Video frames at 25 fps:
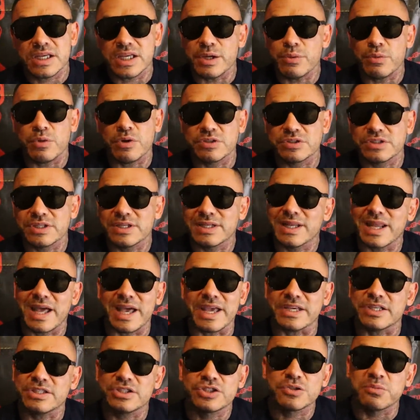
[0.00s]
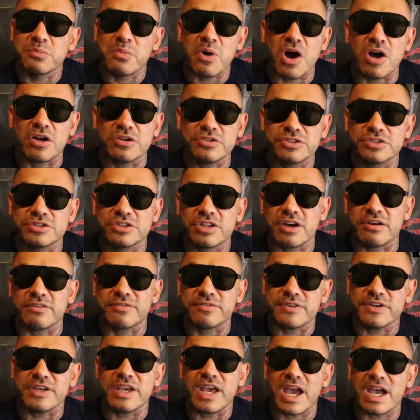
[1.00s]
he wasn't like small
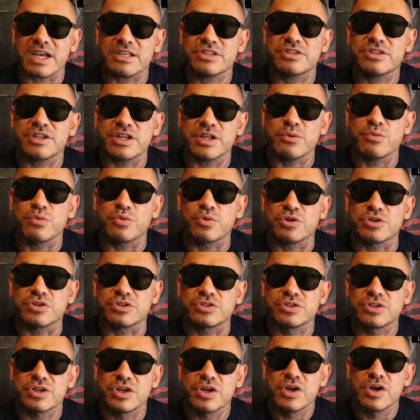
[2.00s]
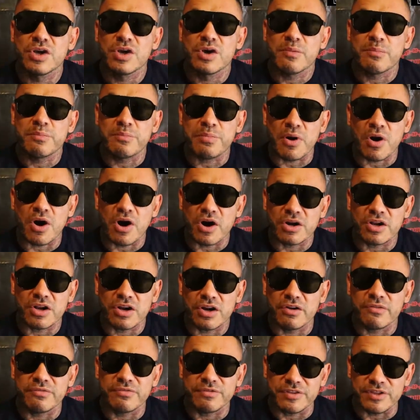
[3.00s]
stuff. He actually was part
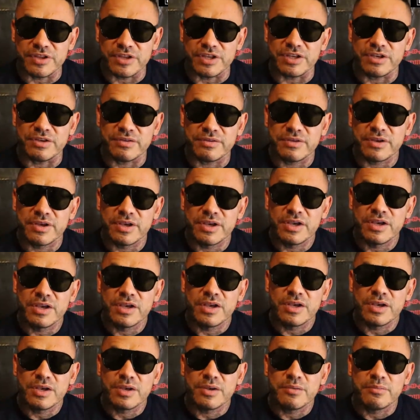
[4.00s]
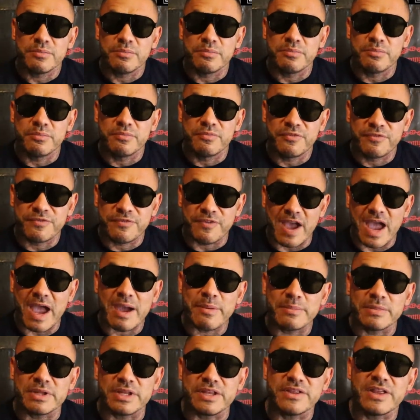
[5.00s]
of the
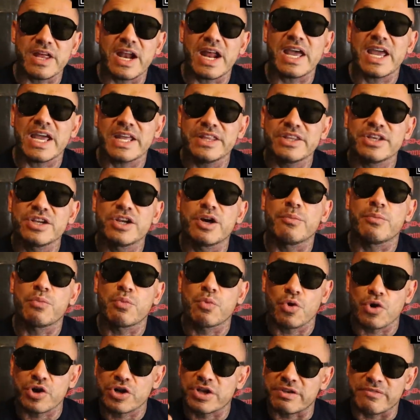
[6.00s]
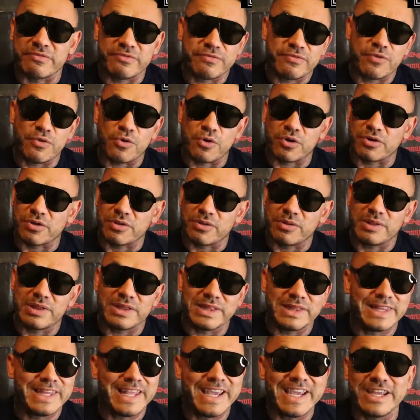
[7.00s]
family that I ended up working for
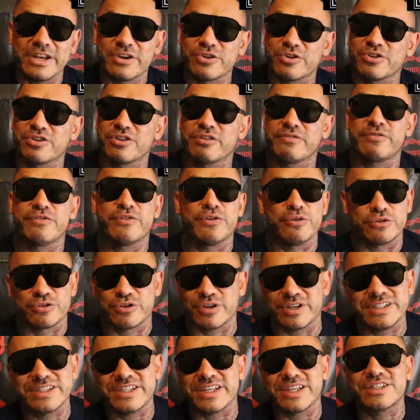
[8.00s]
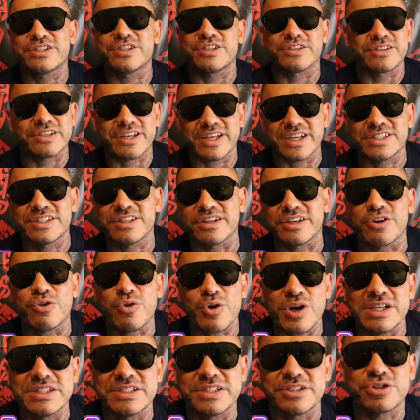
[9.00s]
later in the future. It's, it's a it's a
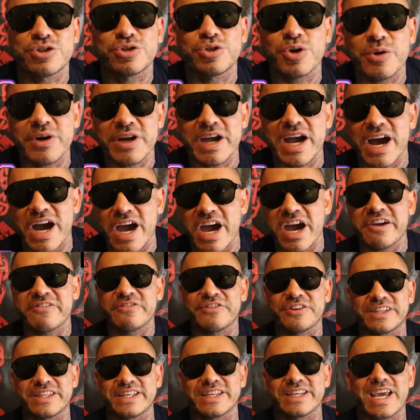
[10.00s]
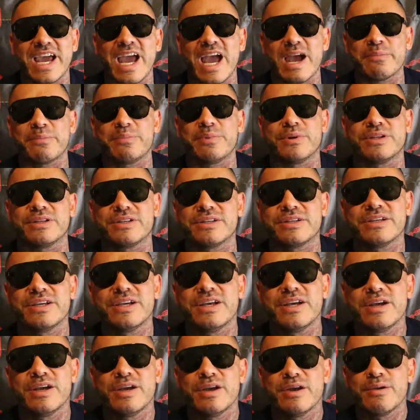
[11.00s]
crazy story how everything happened.
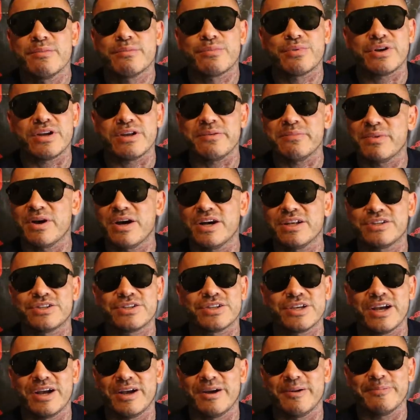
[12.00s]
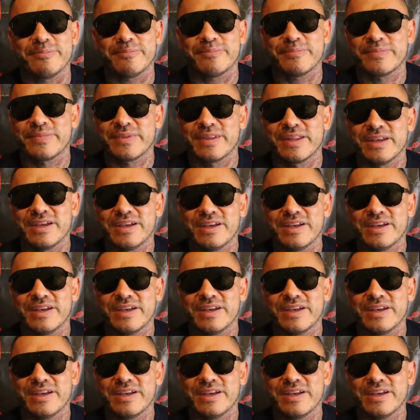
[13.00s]
Pretty much, um,